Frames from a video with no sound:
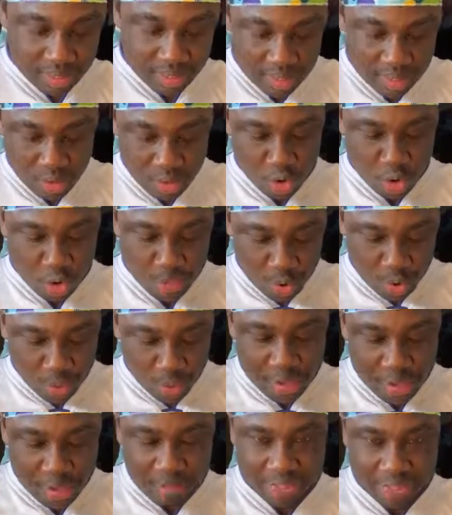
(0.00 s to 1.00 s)
Obi,
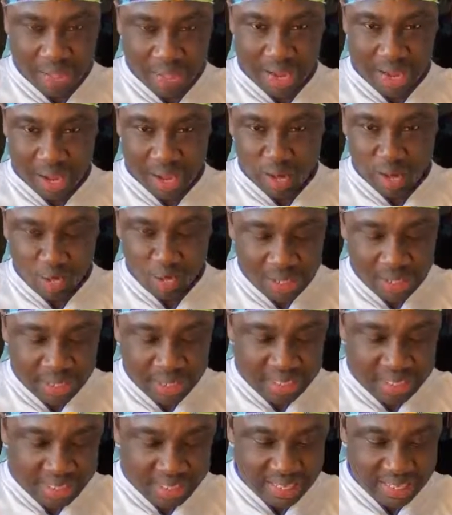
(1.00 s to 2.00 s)
Bisa, I don't mean
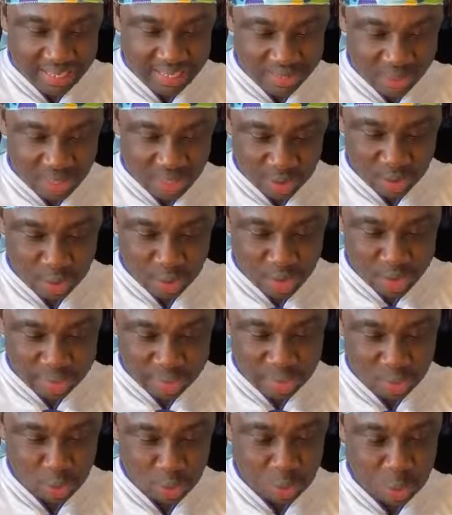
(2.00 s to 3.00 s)
Indian tears, so I don't know if
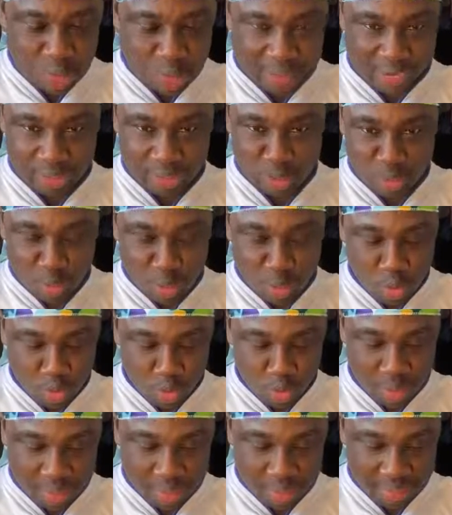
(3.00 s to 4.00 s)
YouTube account to move. I
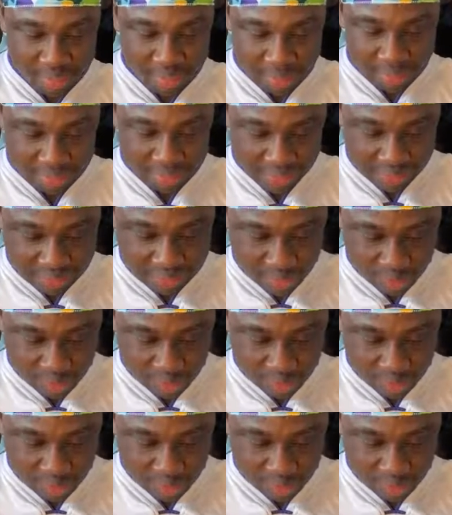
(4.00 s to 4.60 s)
mean, you're a bunch of